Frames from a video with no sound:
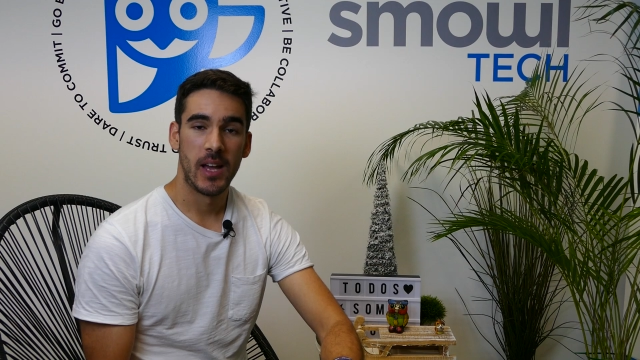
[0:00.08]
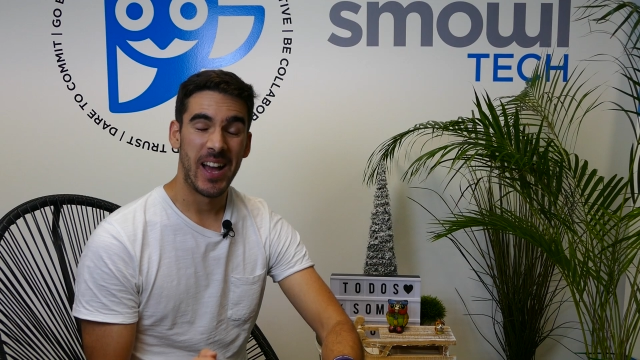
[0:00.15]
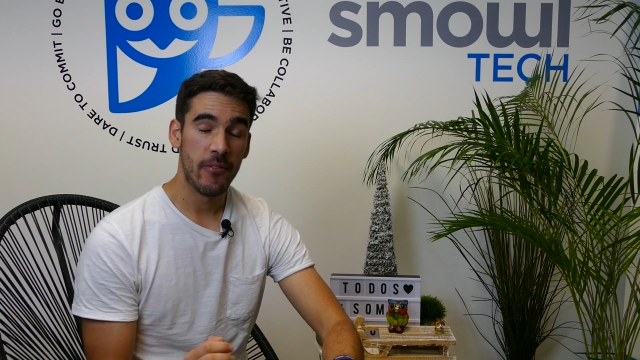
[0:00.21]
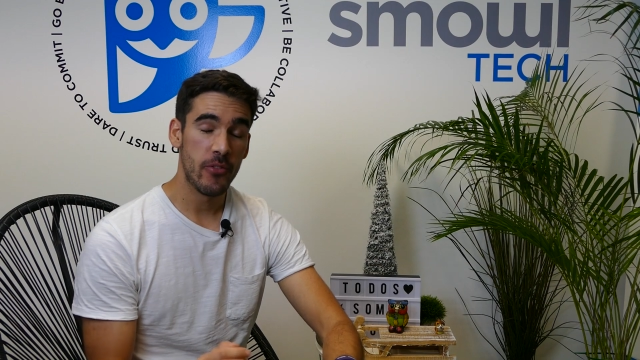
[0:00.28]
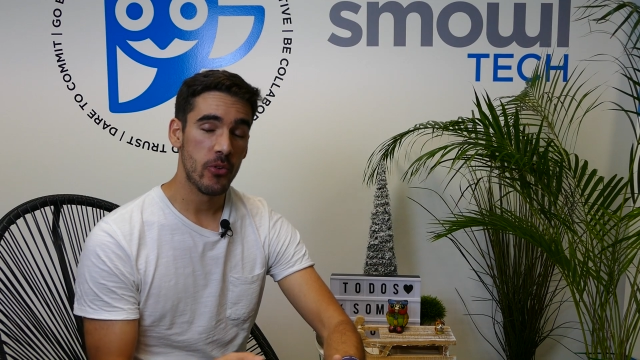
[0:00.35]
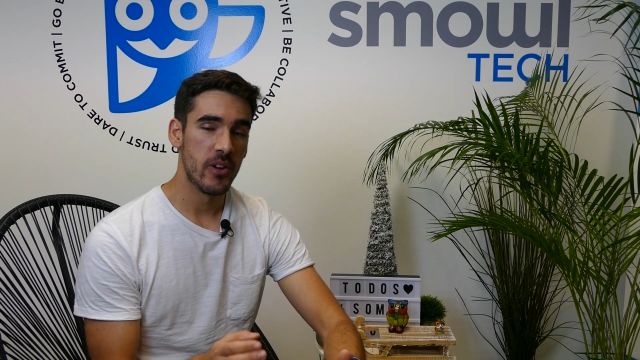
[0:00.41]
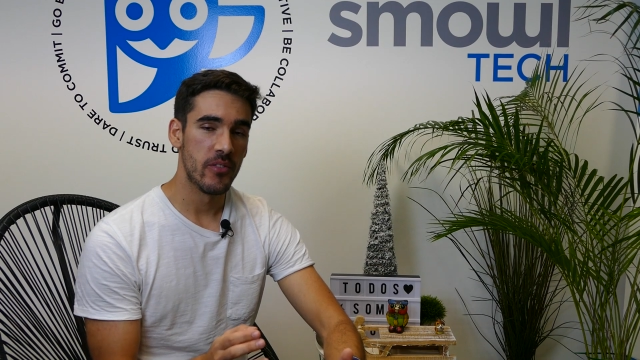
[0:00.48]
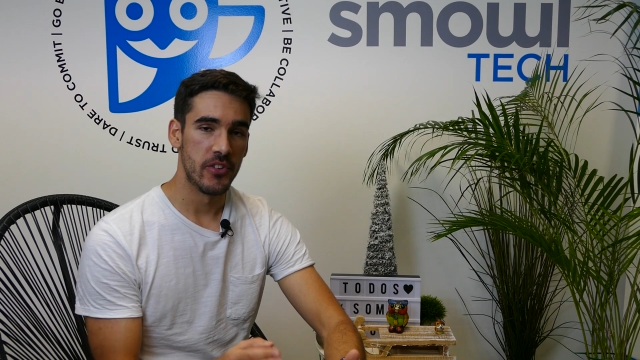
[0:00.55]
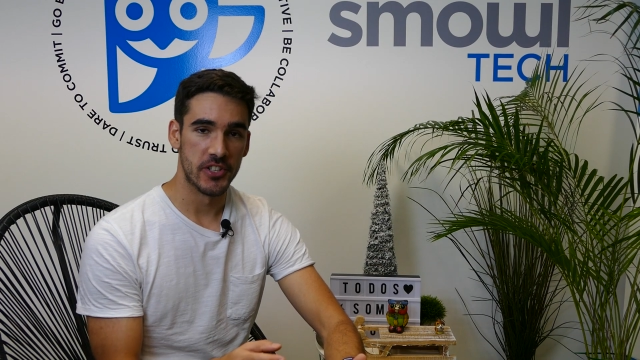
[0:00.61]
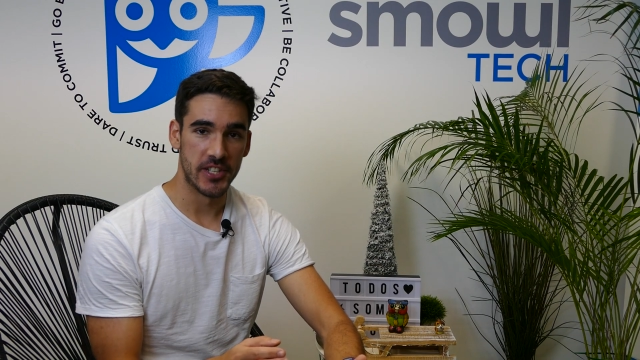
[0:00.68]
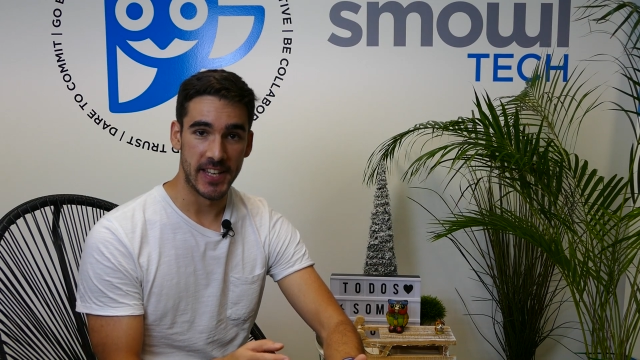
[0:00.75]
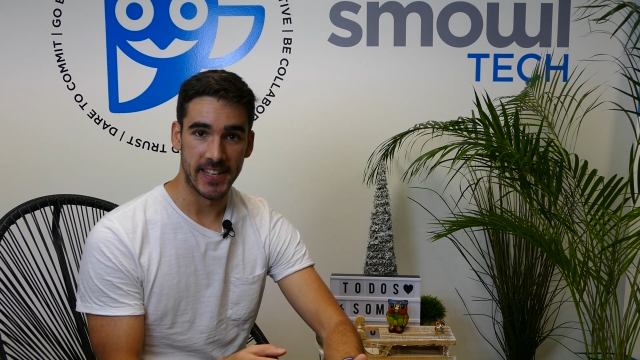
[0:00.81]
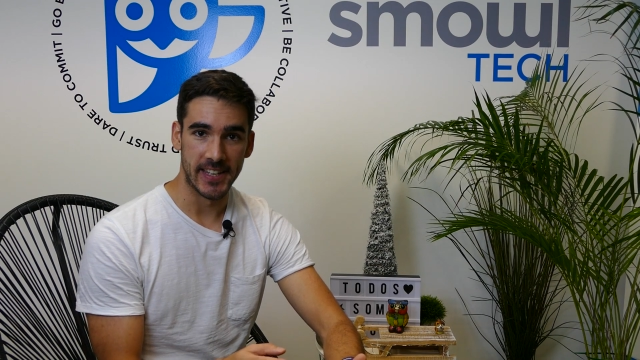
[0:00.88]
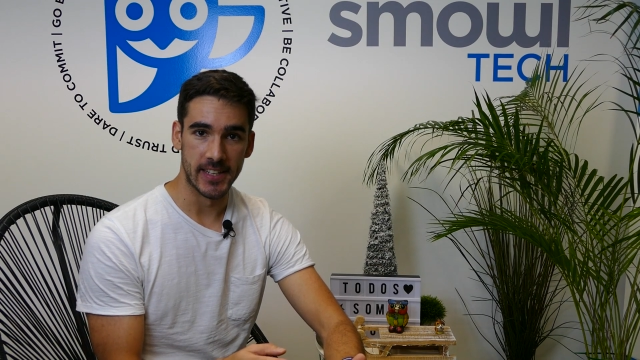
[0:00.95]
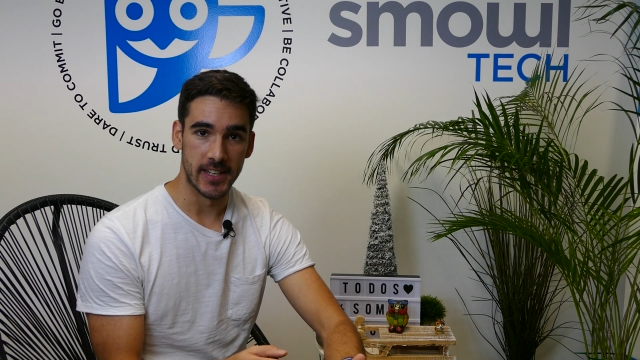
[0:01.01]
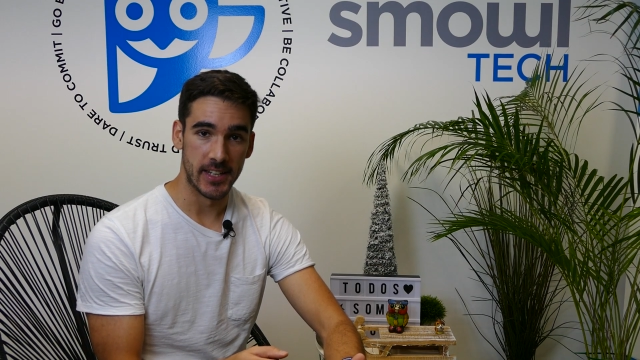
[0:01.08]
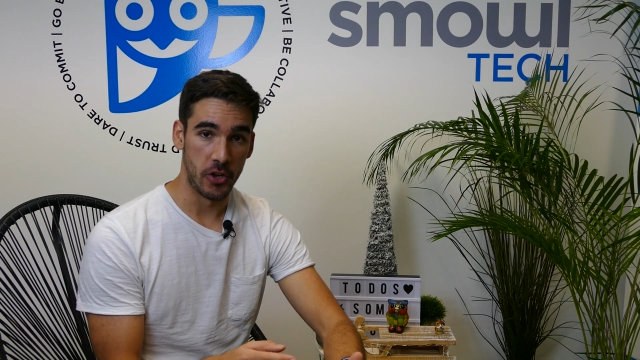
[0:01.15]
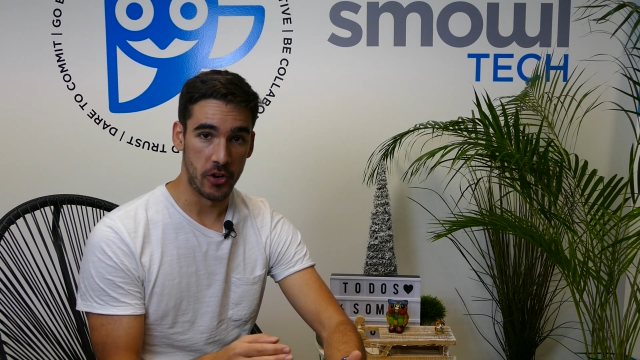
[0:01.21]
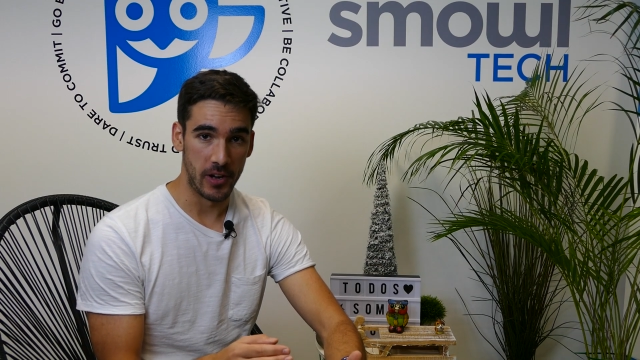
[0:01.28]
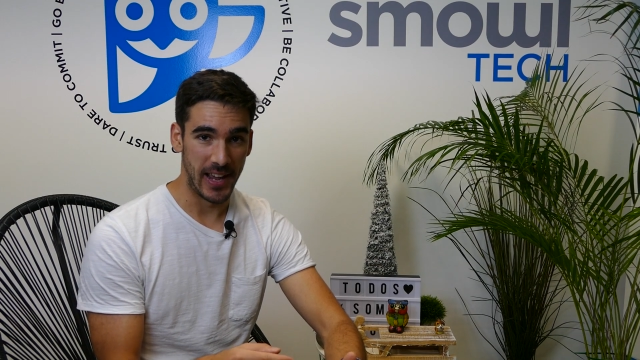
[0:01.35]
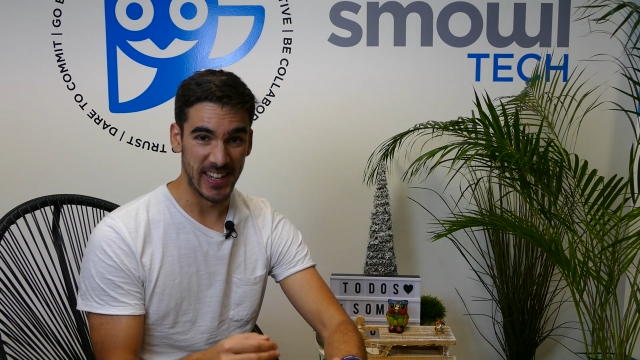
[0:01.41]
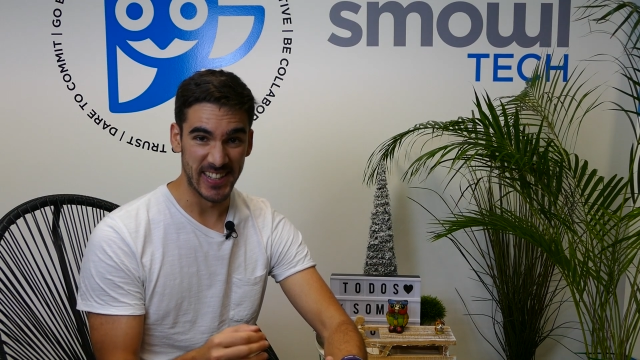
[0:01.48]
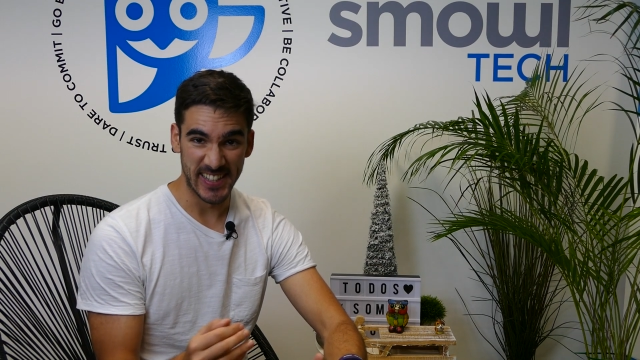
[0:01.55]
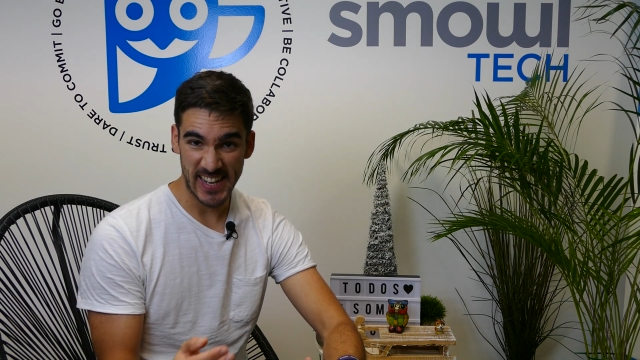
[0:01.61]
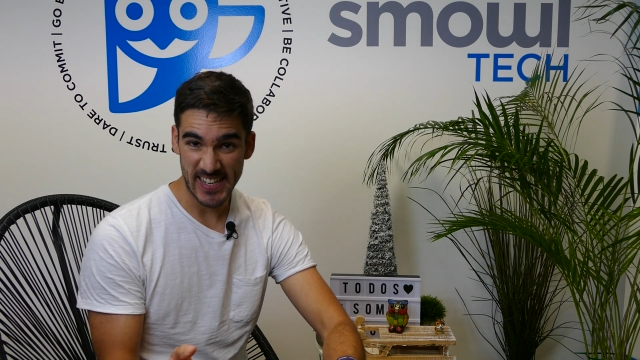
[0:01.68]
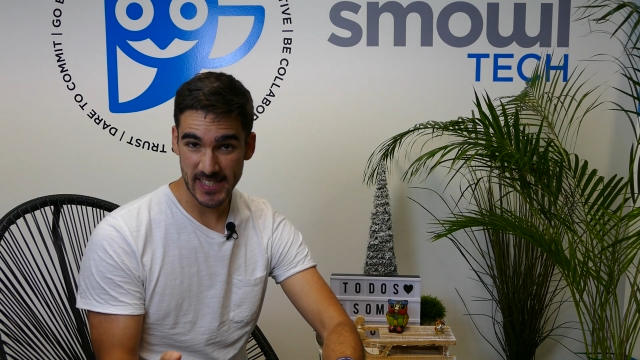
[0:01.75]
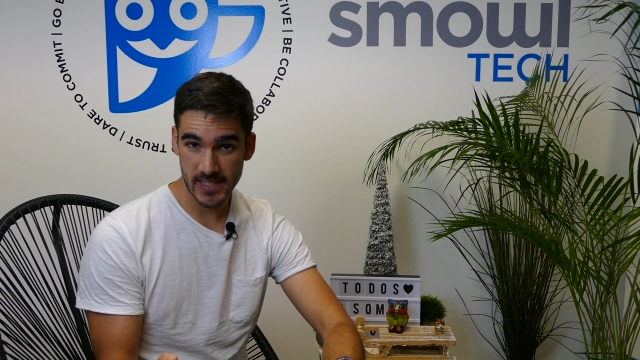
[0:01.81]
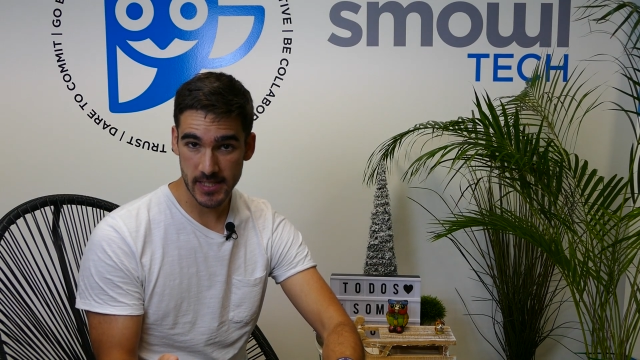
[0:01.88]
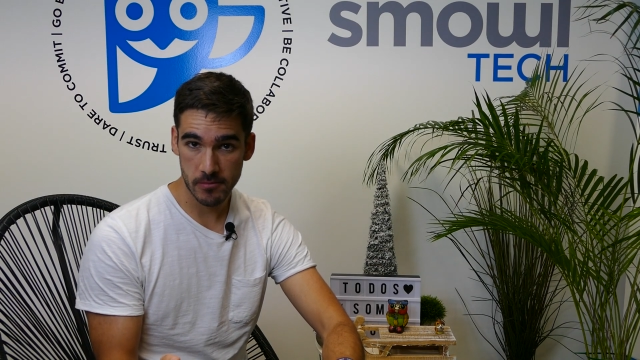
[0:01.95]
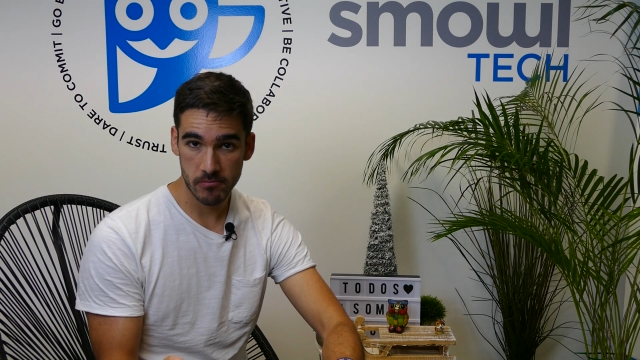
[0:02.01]
Have you ever taken an online
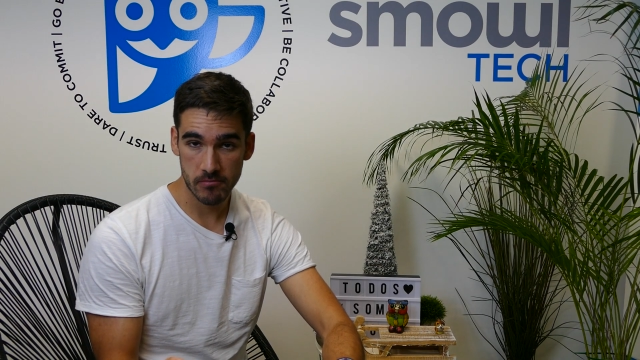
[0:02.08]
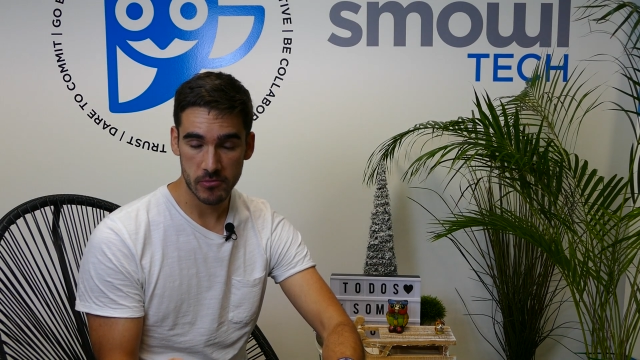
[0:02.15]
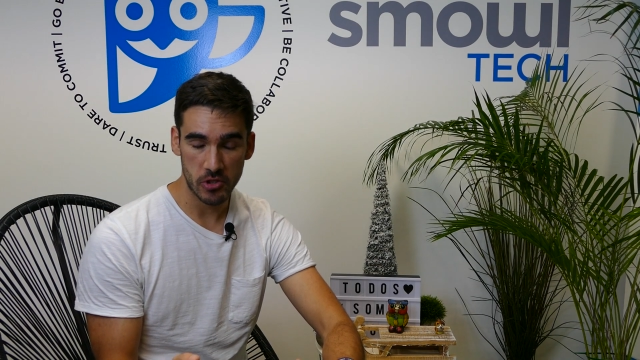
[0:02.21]
test?